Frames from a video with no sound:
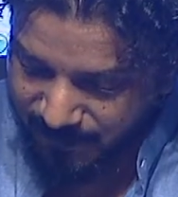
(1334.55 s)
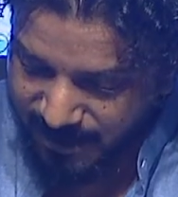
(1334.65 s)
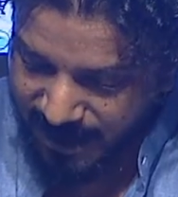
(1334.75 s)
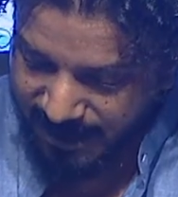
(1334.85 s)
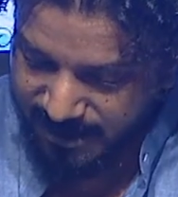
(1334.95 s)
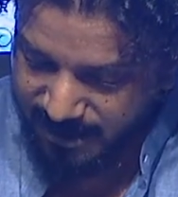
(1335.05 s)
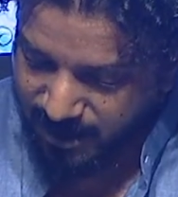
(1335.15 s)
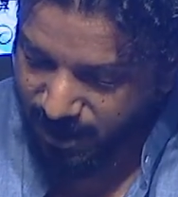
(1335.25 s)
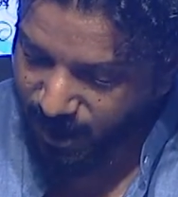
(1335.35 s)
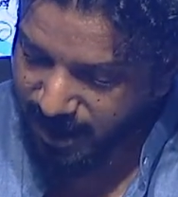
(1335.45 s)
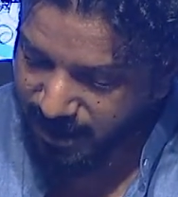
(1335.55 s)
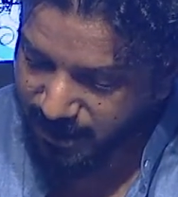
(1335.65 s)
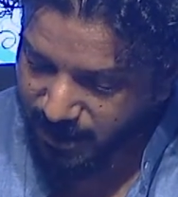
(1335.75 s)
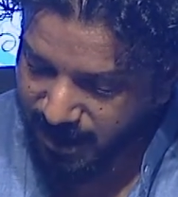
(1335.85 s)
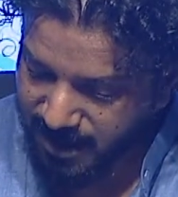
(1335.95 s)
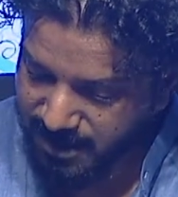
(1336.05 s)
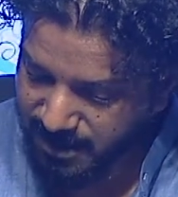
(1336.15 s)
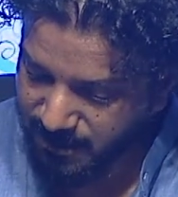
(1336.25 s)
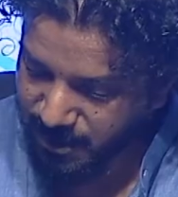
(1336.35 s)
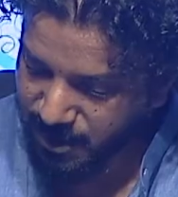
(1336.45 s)
that on another
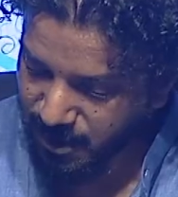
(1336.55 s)
occasion we should